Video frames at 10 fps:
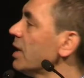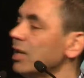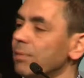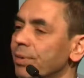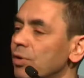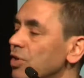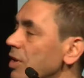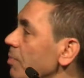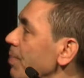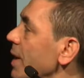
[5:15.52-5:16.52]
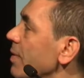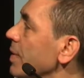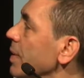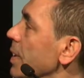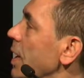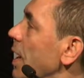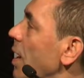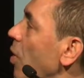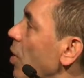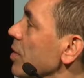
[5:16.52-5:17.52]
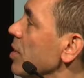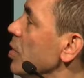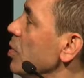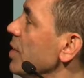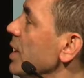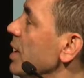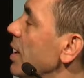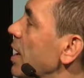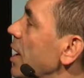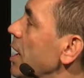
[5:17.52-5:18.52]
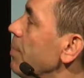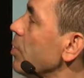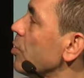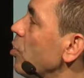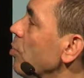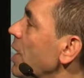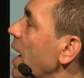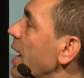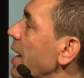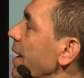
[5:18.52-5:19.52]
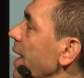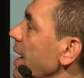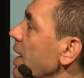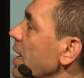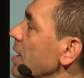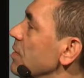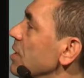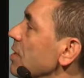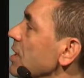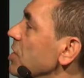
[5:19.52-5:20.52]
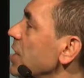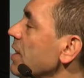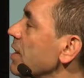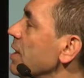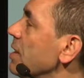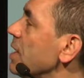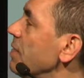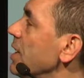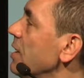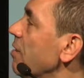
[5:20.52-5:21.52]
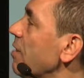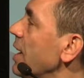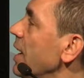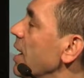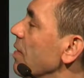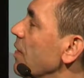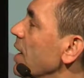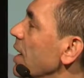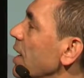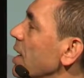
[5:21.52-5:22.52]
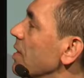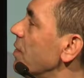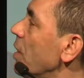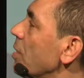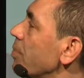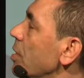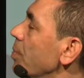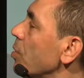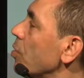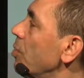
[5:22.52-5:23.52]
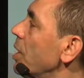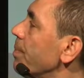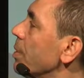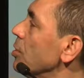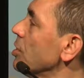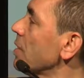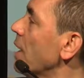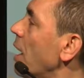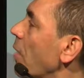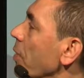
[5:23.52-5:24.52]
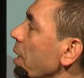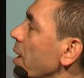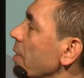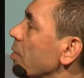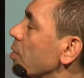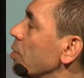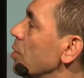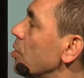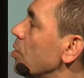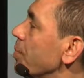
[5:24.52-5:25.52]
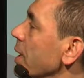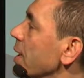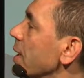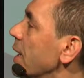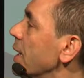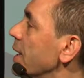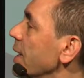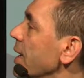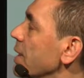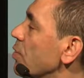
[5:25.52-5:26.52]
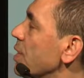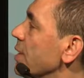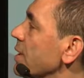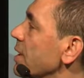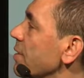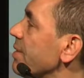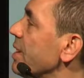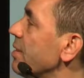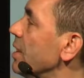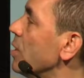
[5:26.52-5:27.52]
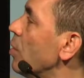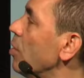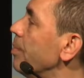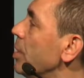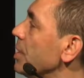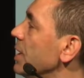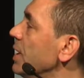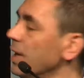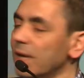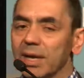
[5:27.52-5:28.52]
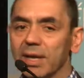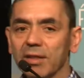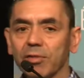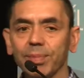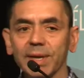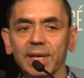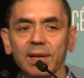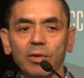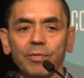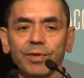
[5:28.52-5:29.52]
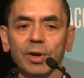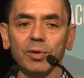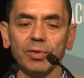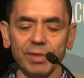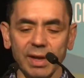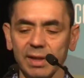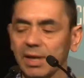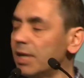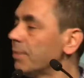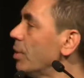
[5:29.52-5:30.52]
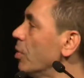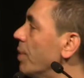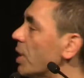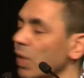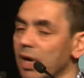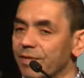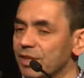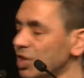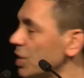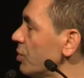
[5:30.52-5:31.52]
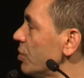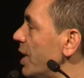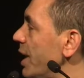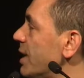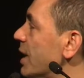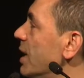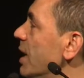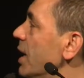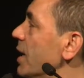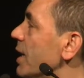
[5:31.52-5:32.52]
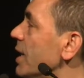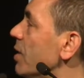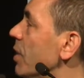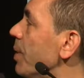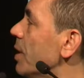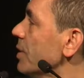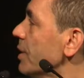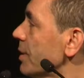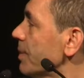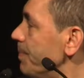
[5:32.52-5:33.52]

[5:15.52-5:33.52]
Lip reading: approach is based on using liposomal RNA, which is injected intravenously, and we developed liposomal approaches allowing us to bring the RNA into dendritic cells in the whole body, in spleen, lymph nodes, and in the bone marrow. I will show you later data about this.